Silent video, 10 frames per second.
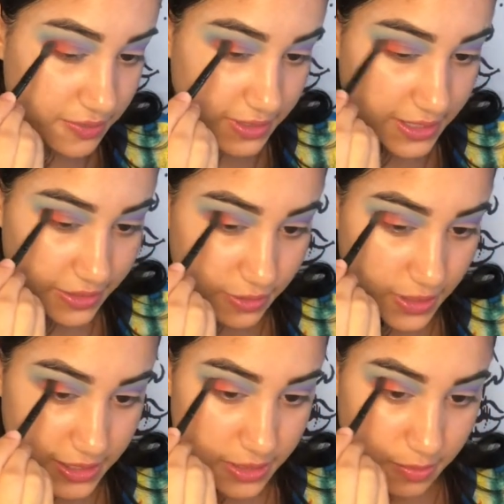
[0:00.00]
feel like you
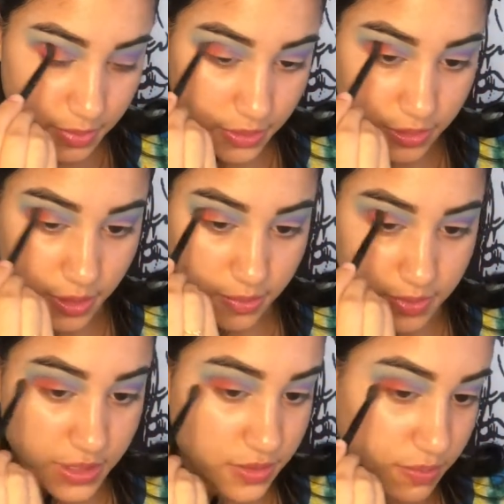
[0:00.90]
had to build up
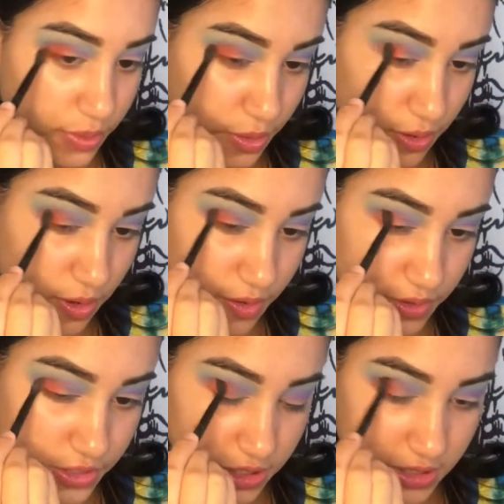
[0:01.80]
this burnt
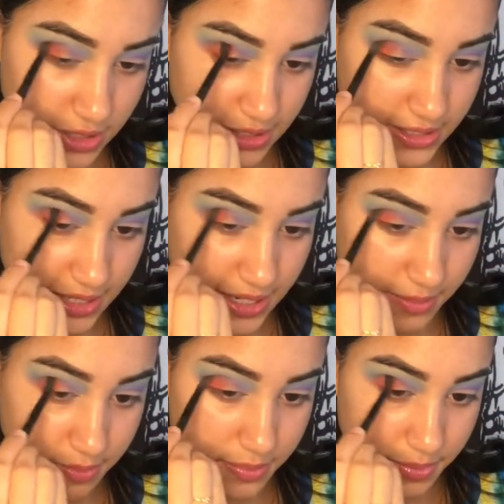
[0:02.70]
orange just a tad
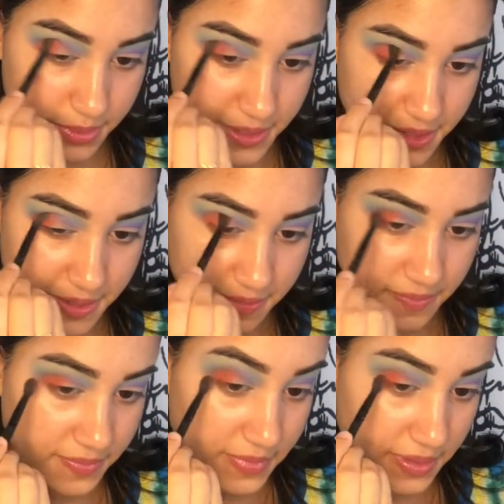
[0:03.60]
bit,
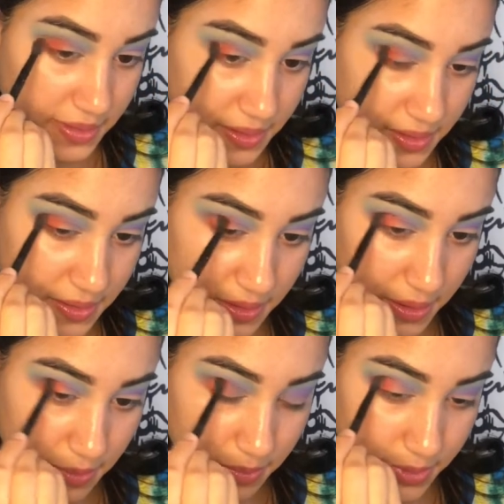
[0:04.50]

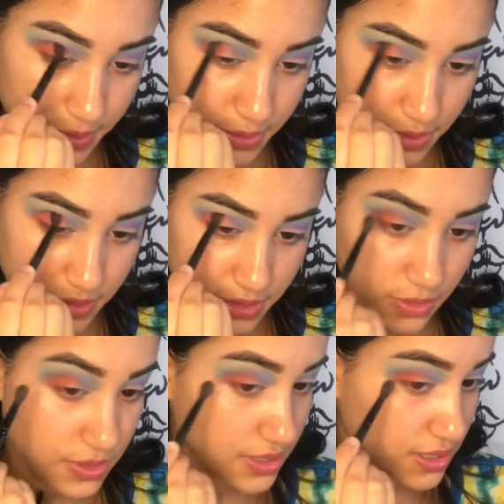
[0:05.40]
but you can
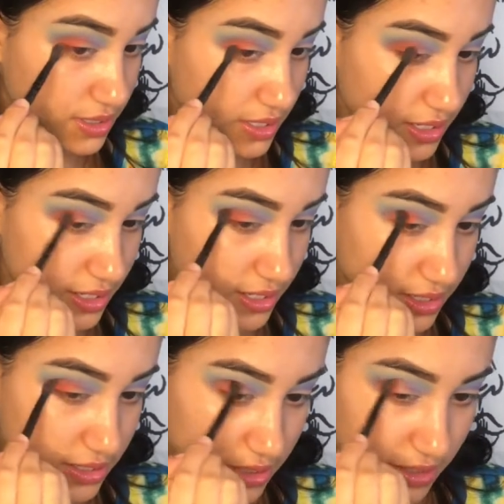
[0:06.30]
still see it. That
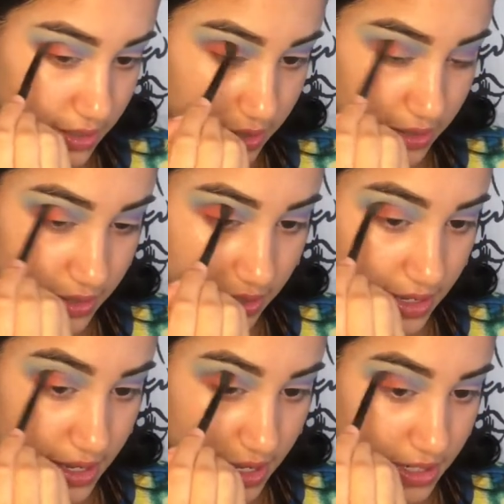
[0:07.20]
is the good
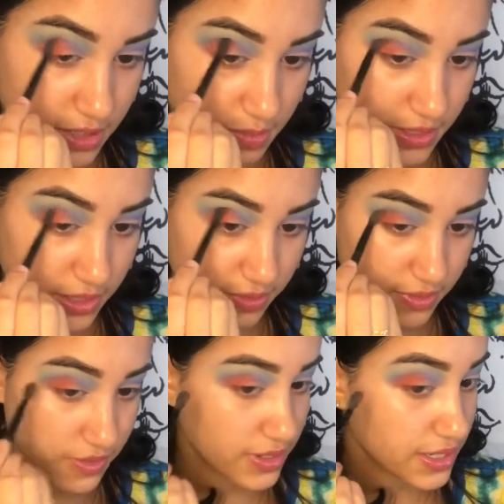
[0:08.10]
thing, and it's blending
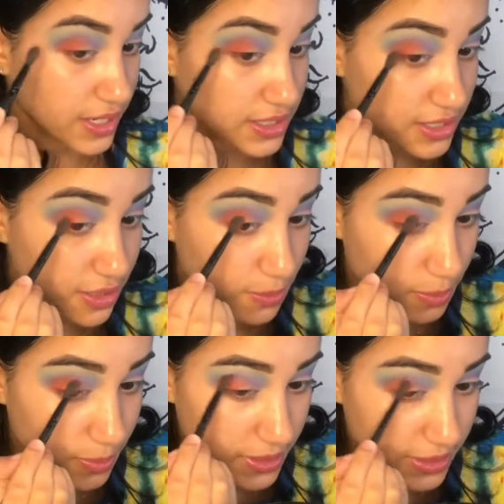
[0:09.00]
very nicely
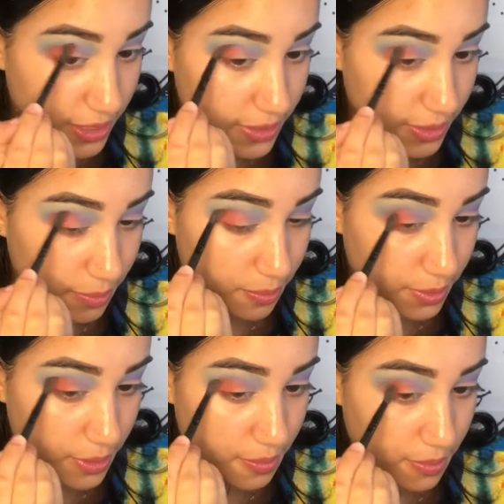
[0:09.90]
with the
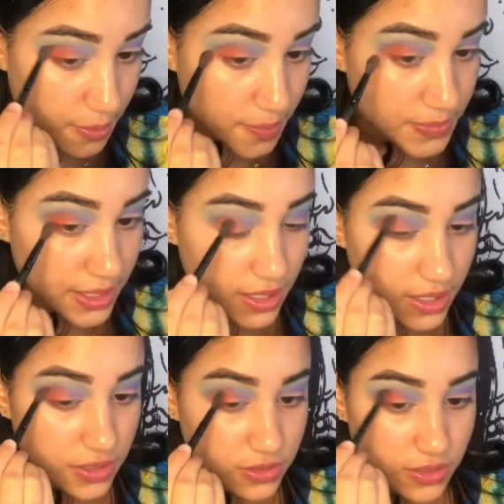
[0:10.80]
purple,
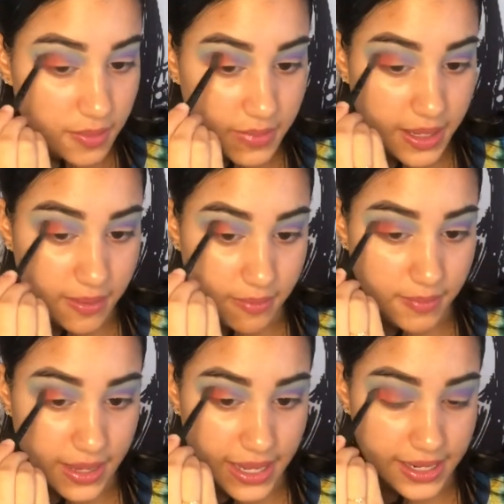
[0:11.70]
so I'm not
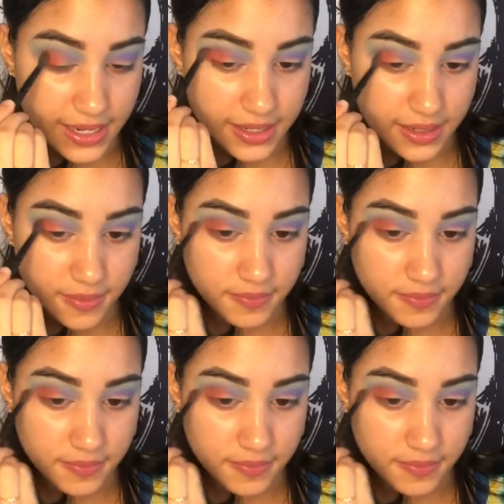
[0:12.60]
mad at it.